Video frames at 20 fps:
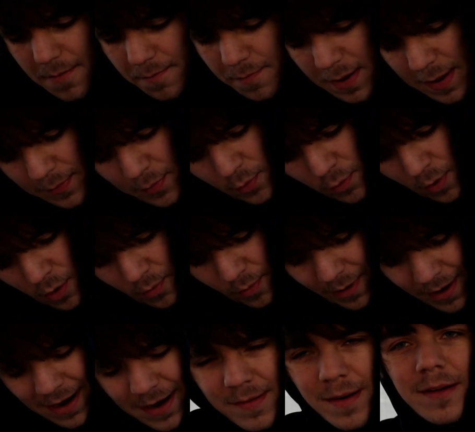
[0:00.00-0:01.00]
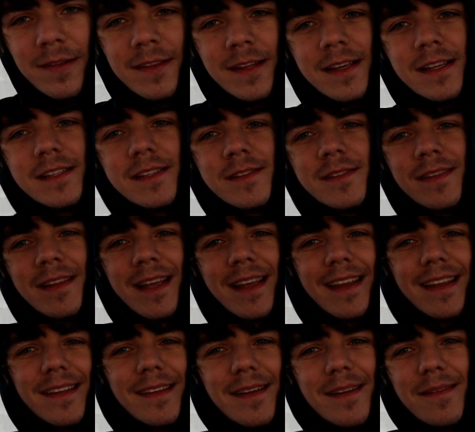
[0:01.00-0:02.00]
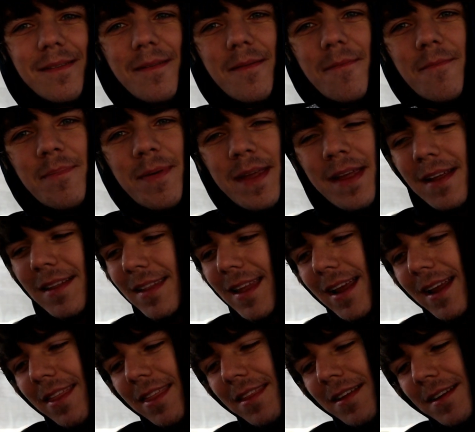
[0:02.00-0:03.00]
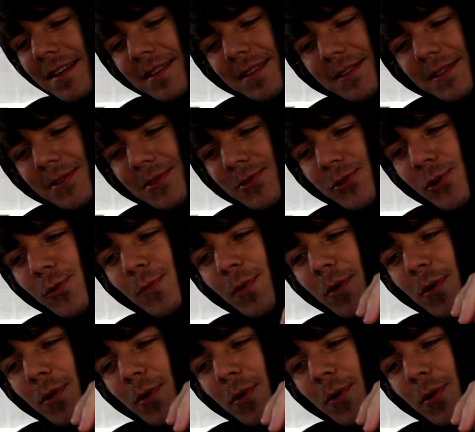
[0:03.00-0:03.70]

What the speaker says: people were worried about these like being like the True